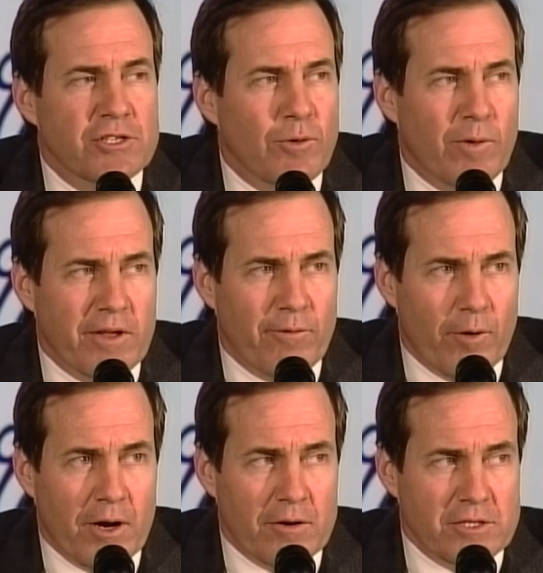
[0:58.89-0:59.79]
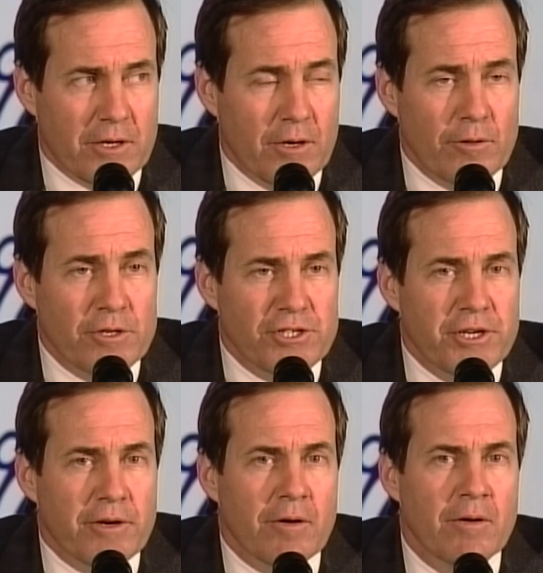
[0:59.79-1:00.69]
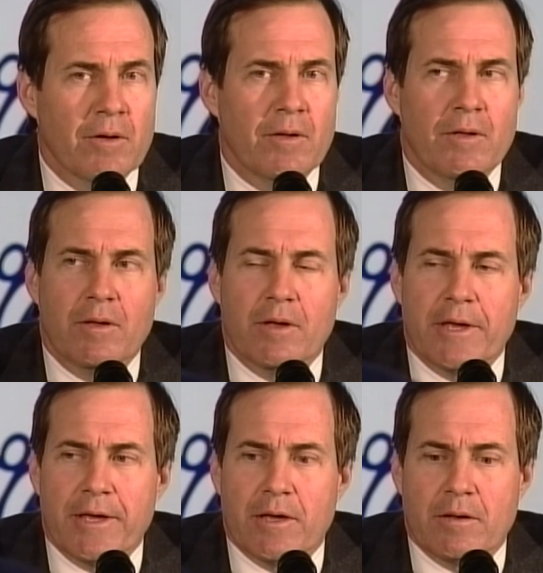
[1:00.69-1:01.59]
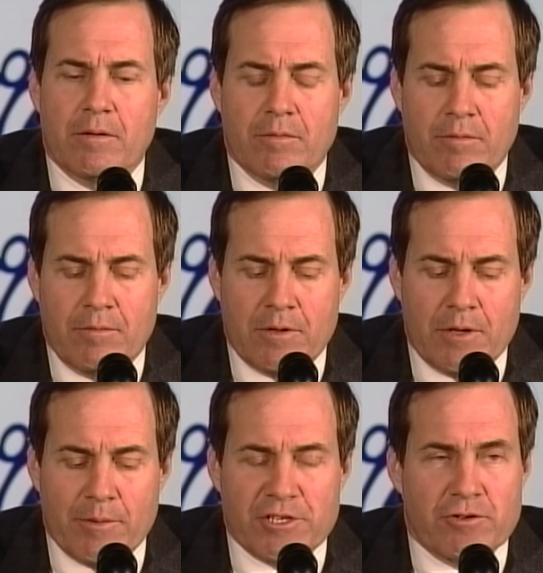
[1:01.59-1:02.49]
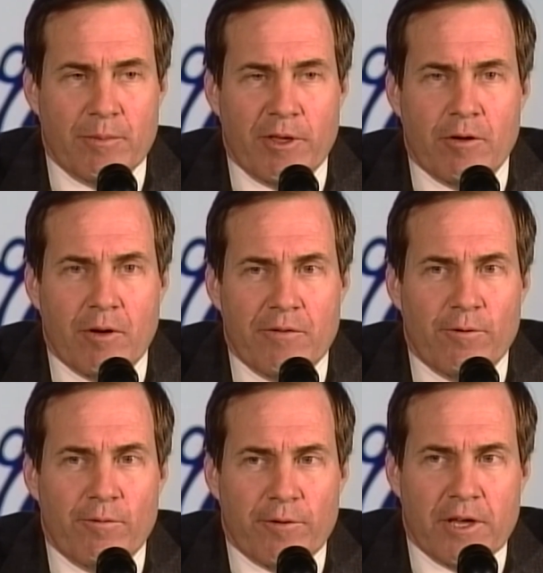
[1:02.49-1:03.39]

24 hours ago this year, and I'm extremely grateful for the